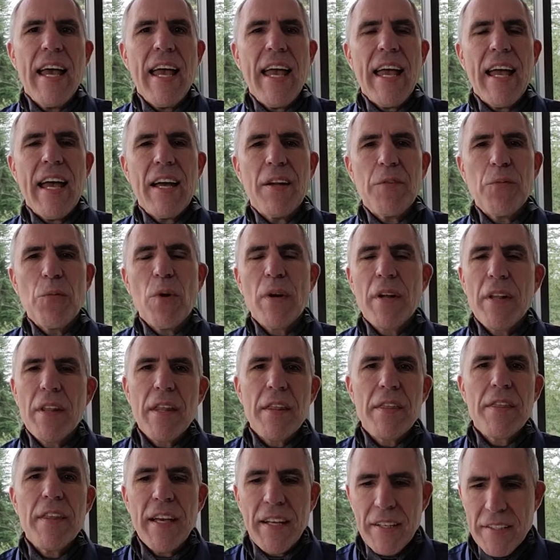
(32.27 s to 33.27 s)
And one of
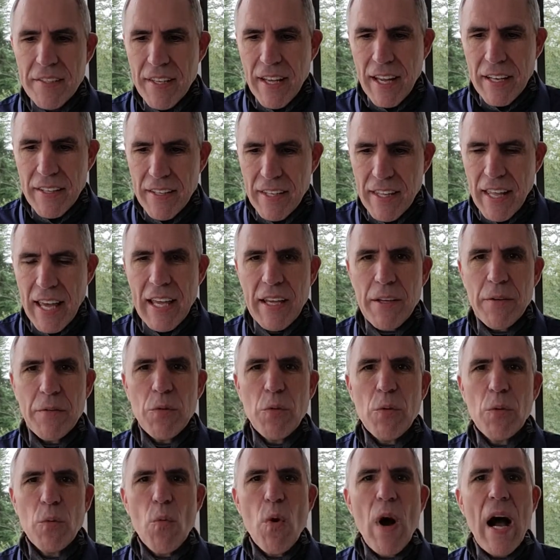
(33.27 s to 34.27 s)
the things that they
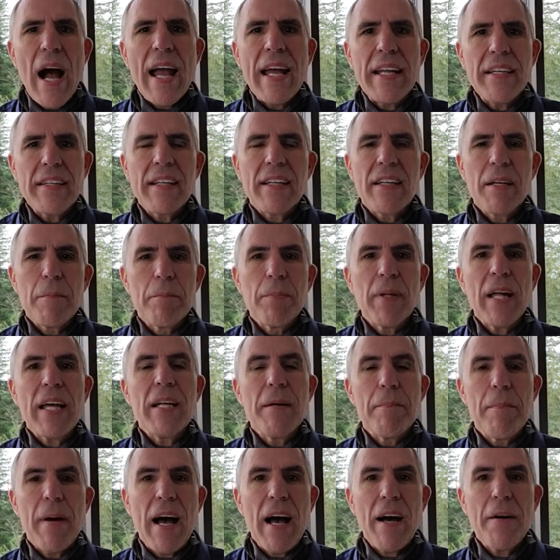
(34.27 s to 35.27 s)
whined and
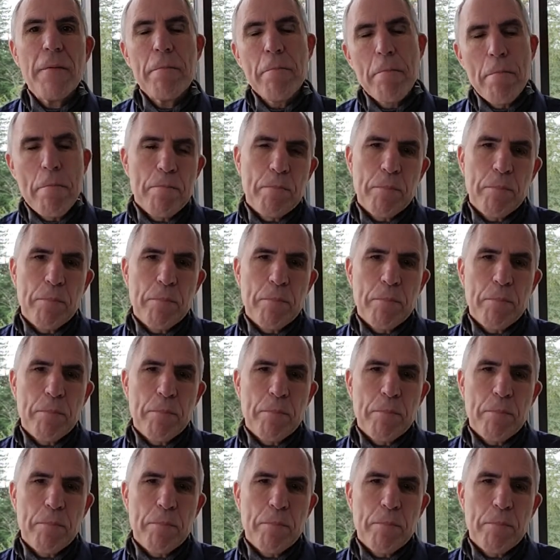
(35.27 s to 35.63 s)
complained about,